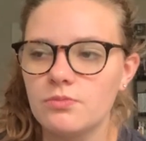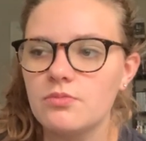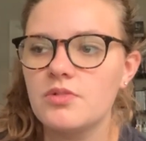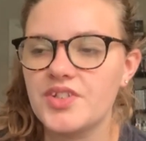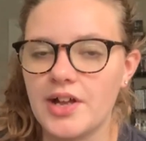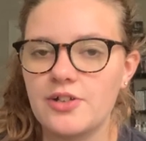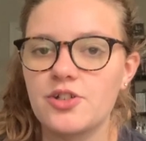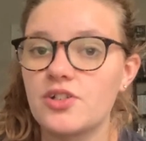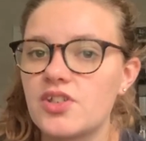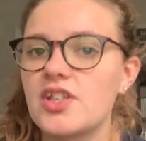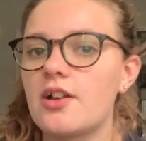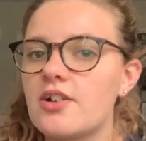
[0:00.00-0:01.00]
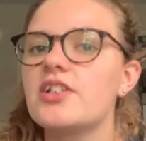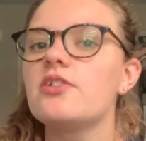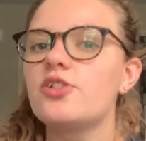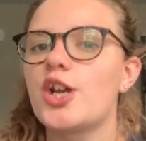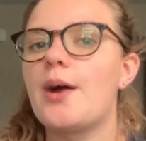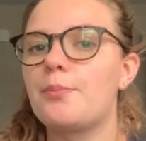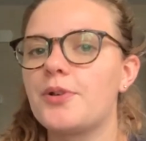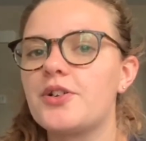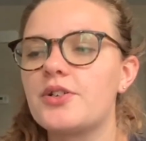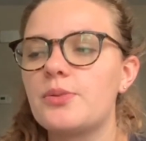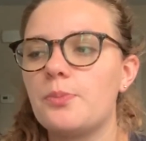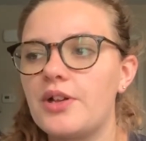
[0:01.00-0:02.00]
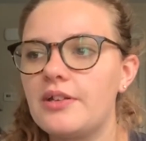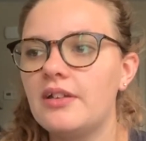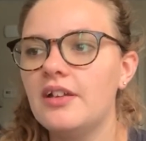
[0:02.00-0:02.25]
sections that are still chapters, but